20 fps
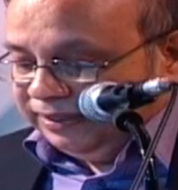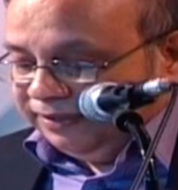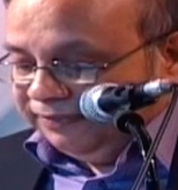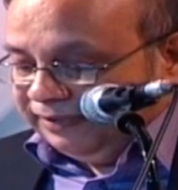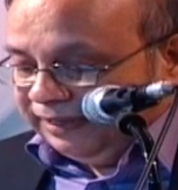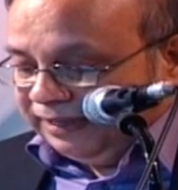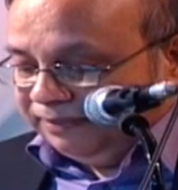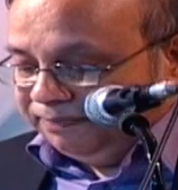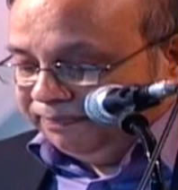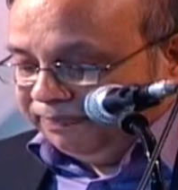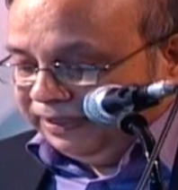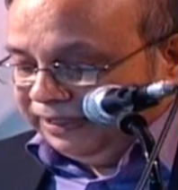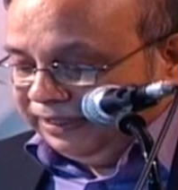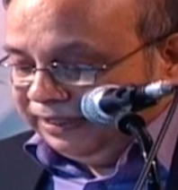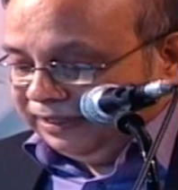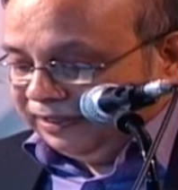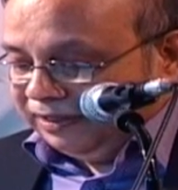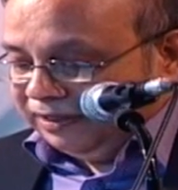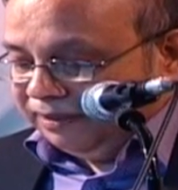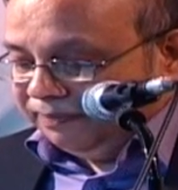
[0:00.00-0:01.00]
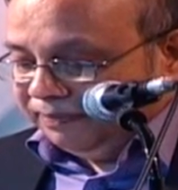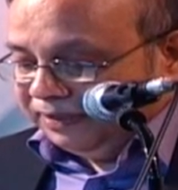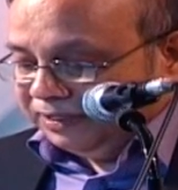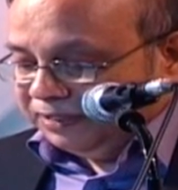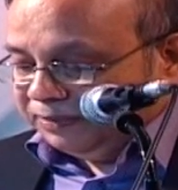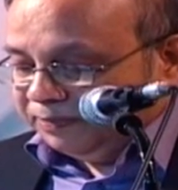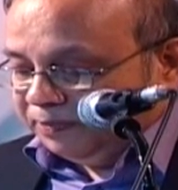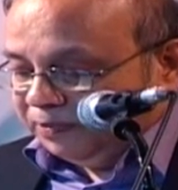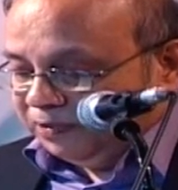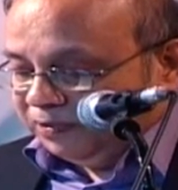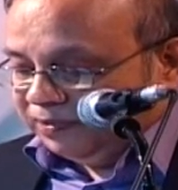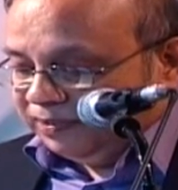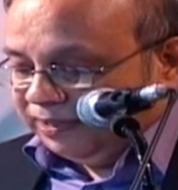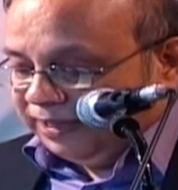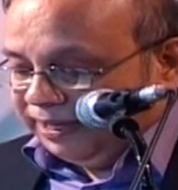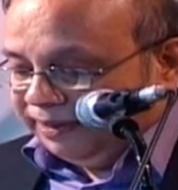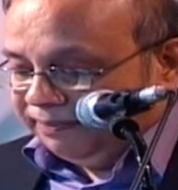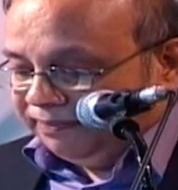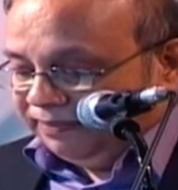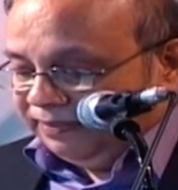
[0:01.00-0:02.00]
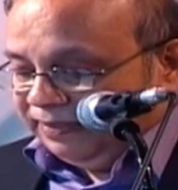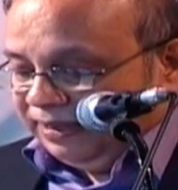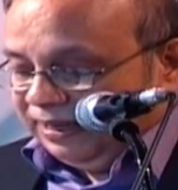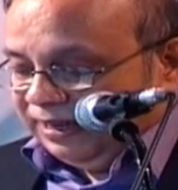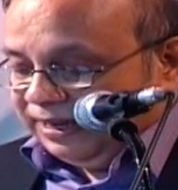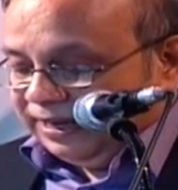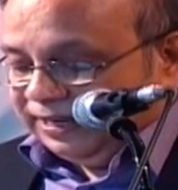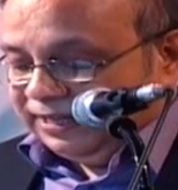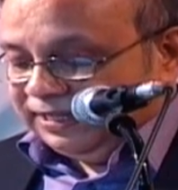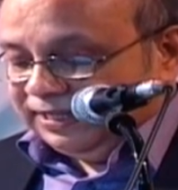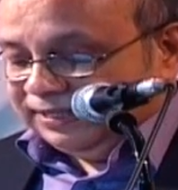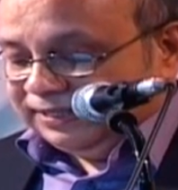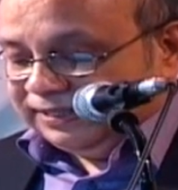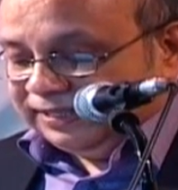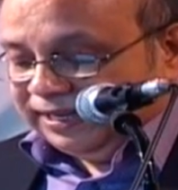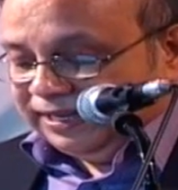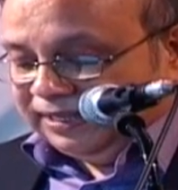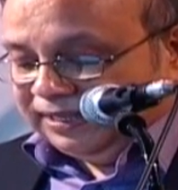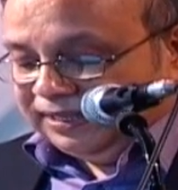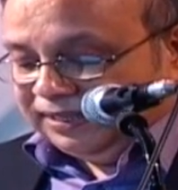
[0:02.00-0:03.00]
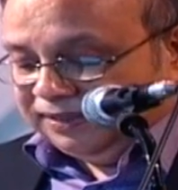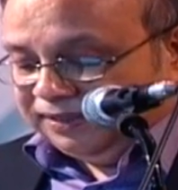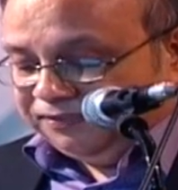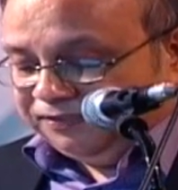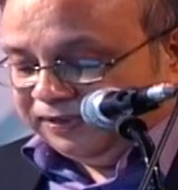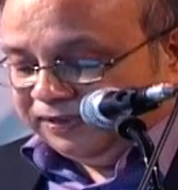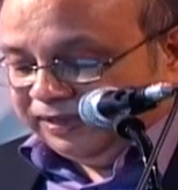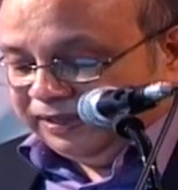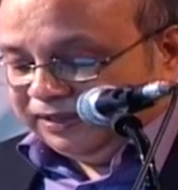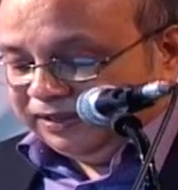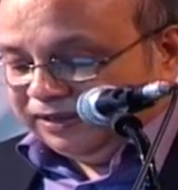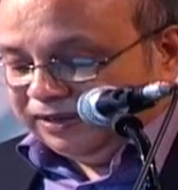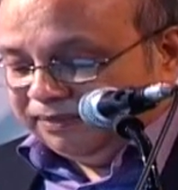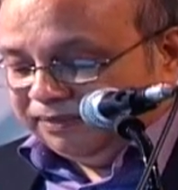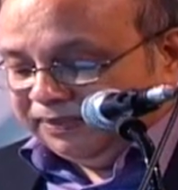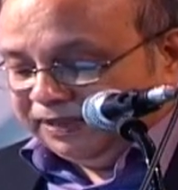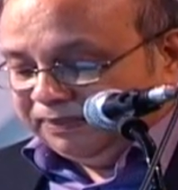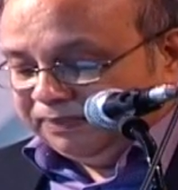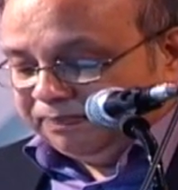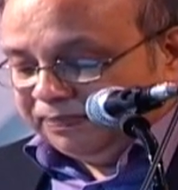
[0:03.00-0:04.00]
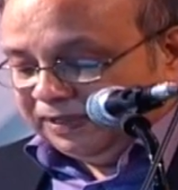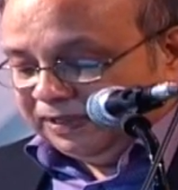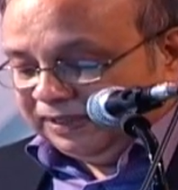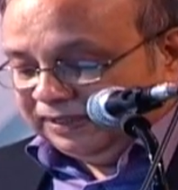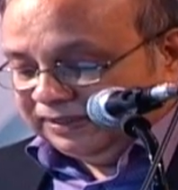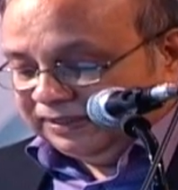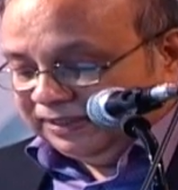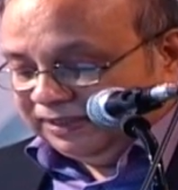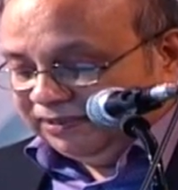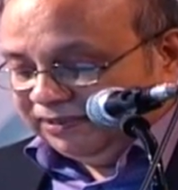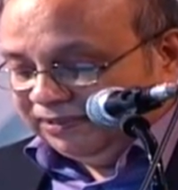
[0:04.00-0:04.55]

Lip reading: Development Economics Program at the Center for Economic Policy